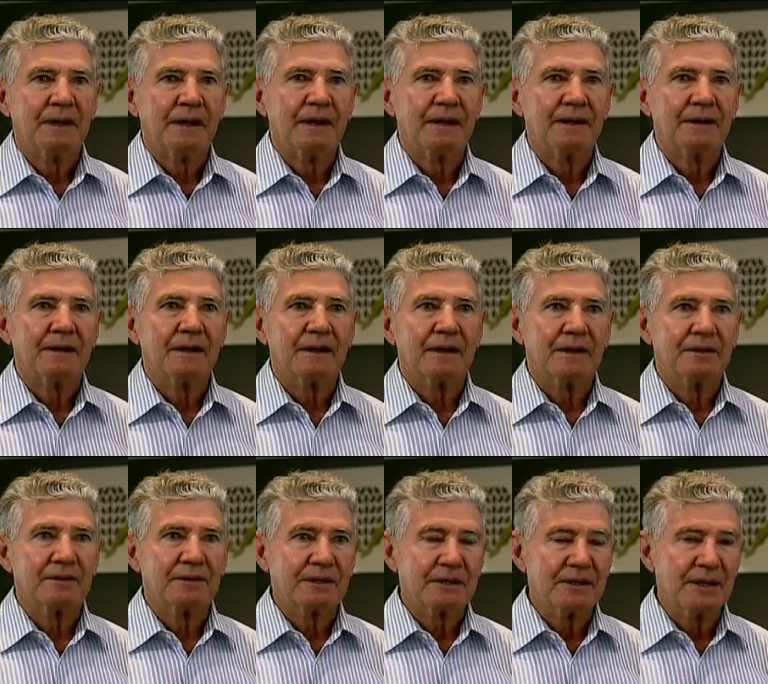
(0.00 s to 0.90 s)
And,
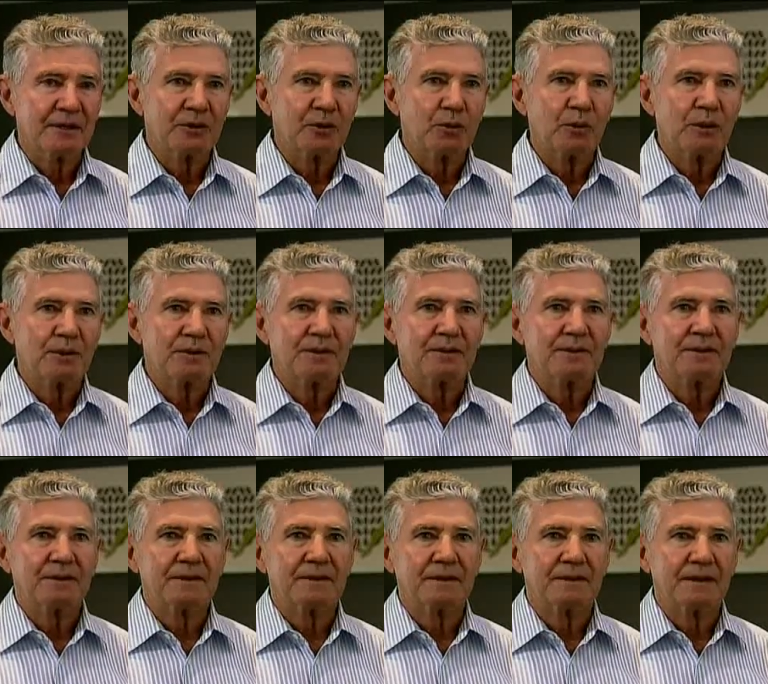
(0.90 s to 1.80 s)
and together with
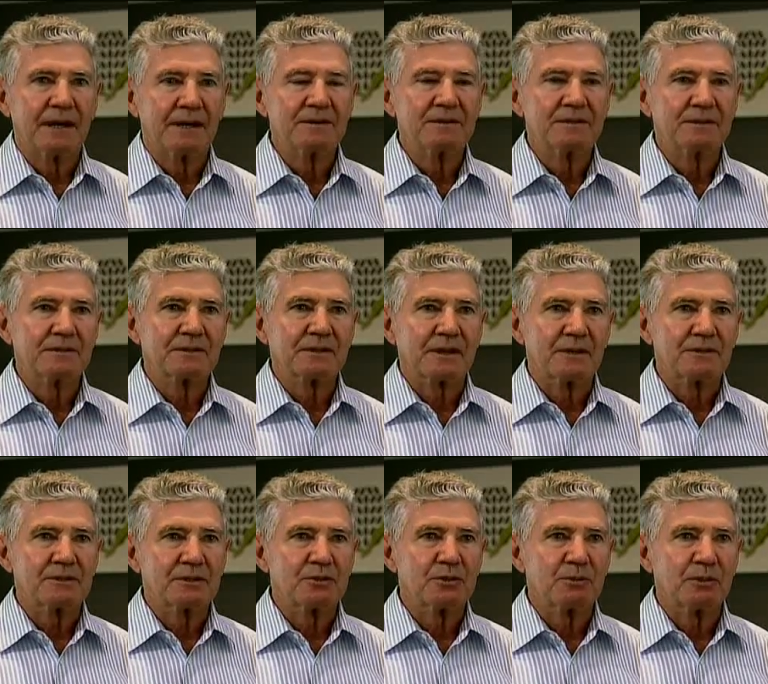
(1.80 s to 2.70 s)
those
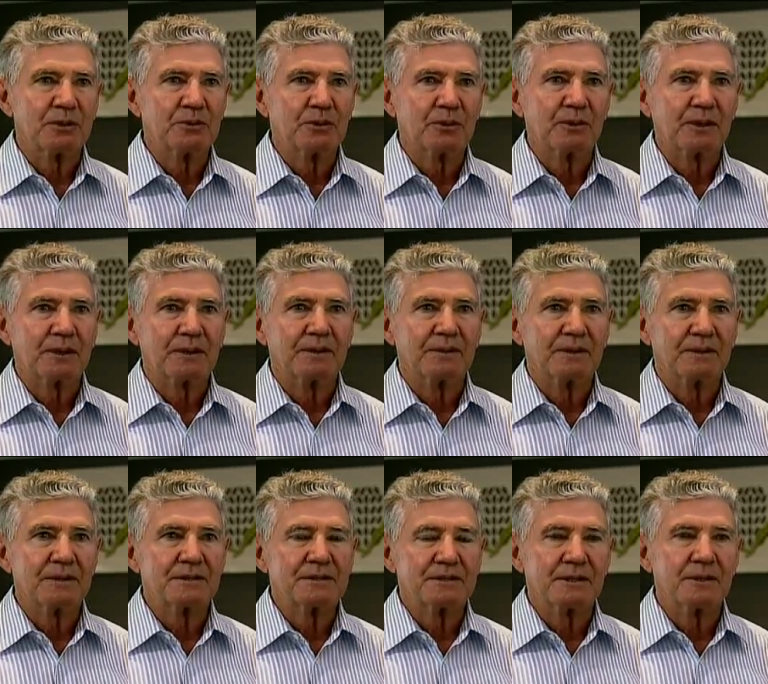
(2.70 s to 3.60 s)
discussions, we're talking to
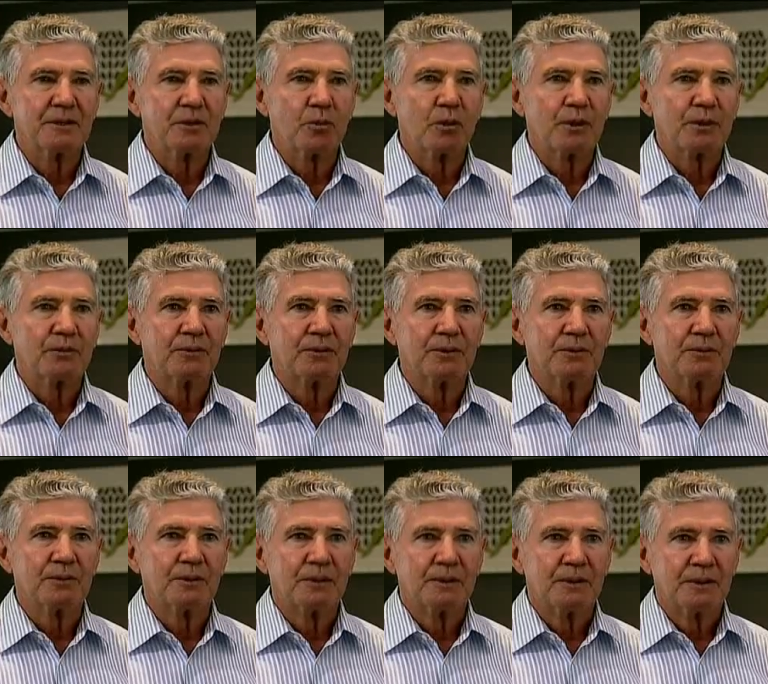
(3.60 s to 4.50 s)
the City of
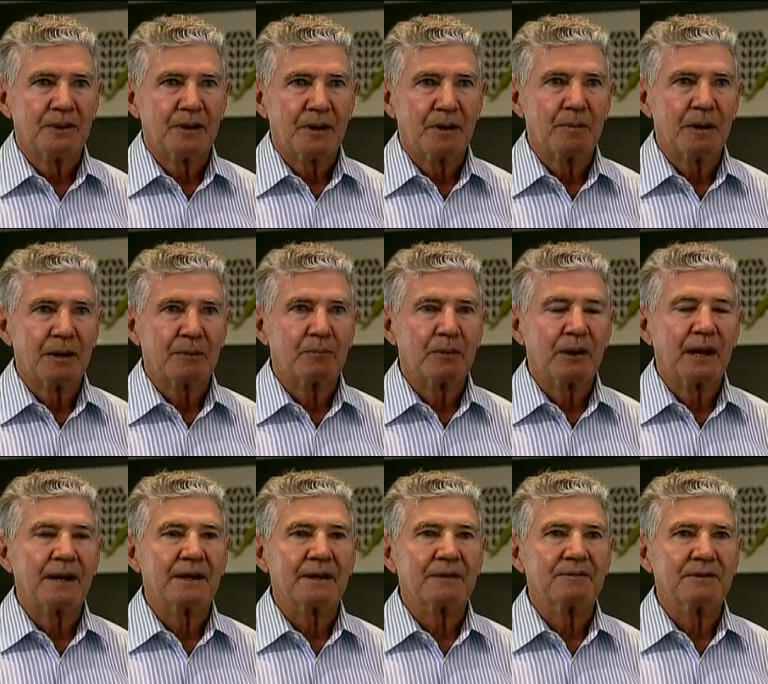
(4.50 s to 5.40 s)
Wanneroo about
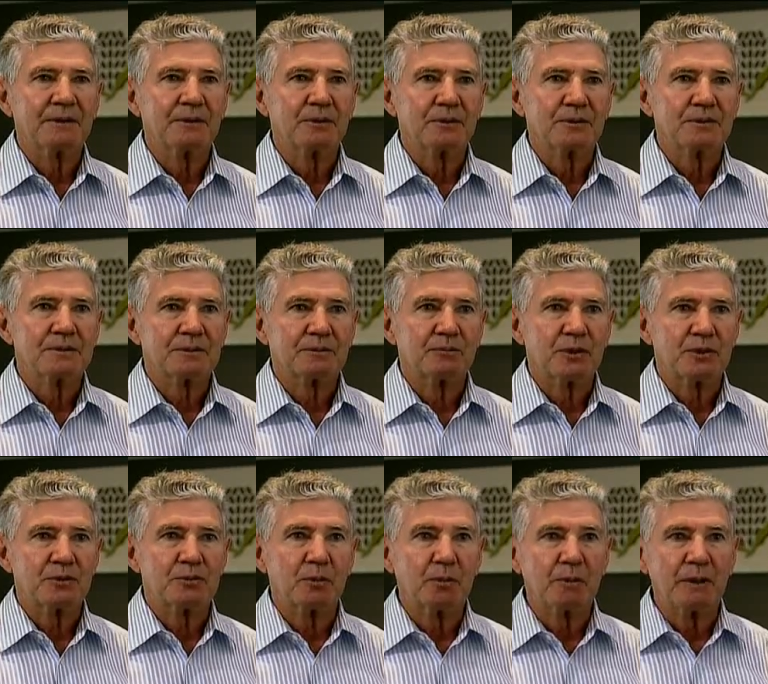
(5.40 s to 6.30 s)
playing fields
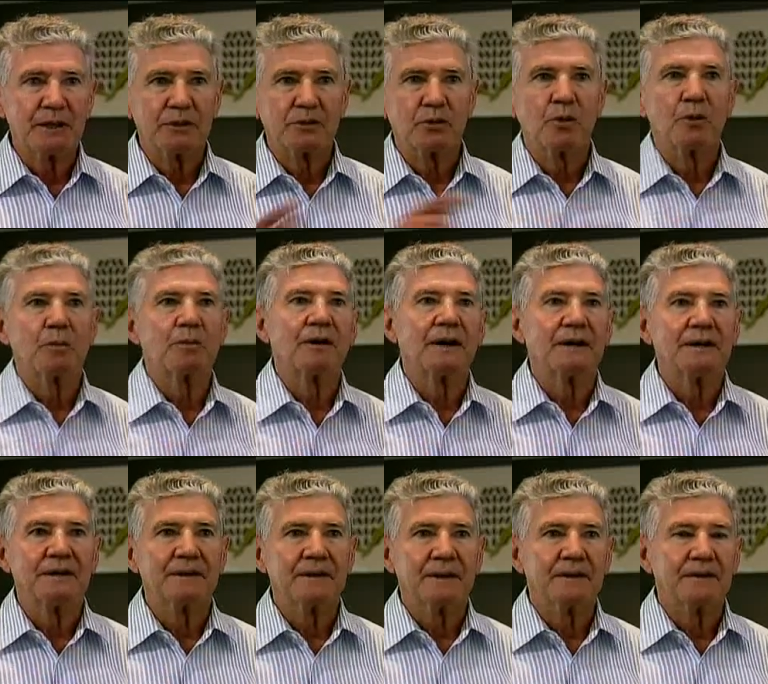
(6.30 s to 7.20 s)
which will be
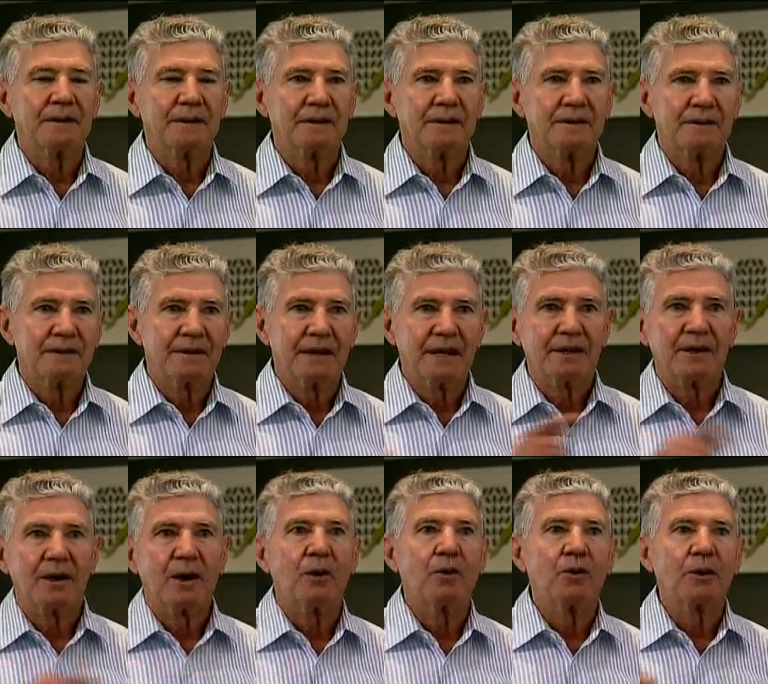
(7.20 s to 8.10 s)
incorporated in that
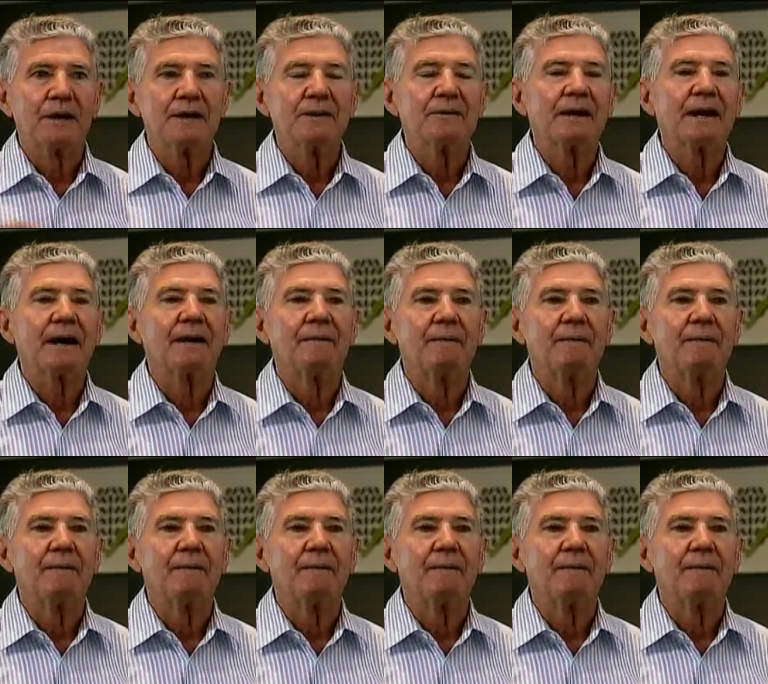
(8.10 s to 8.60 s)
whole area.